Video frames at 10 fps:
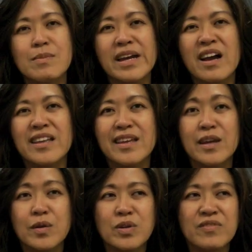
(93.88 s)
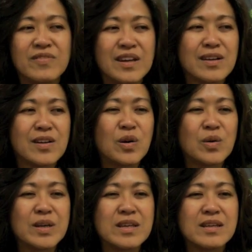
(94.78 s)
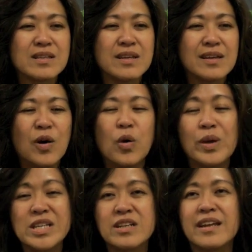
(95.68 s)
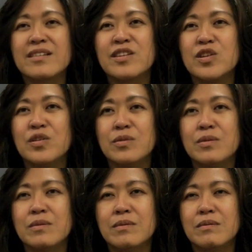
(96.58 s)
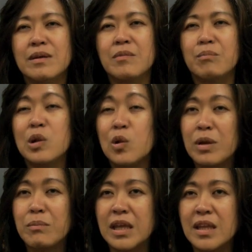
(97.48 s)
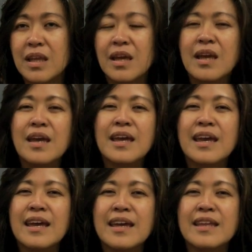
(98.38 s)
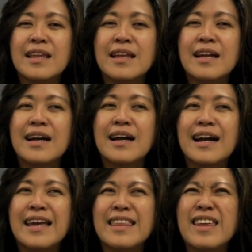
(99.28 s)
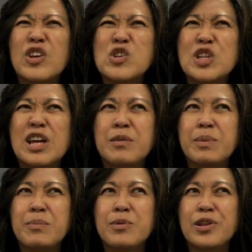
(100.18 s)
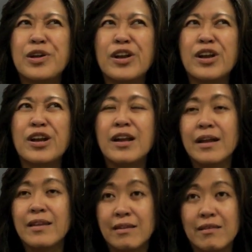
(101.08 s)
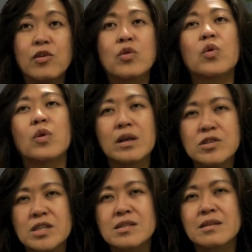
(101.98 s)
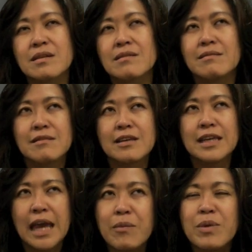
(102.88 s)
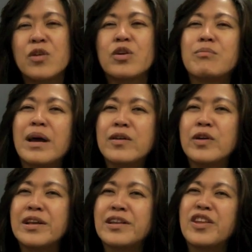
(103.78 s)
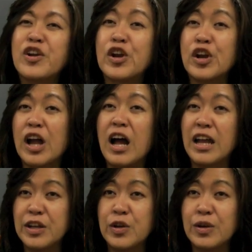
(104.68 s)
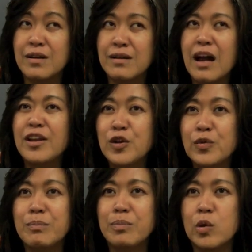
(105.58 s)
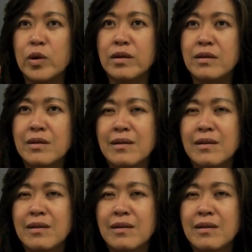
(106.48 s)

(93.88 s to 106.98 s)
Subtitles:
My idea with fair go is always connected to employment. And I think there's a lot of people that are, who just came here and migrated, that are underemployed.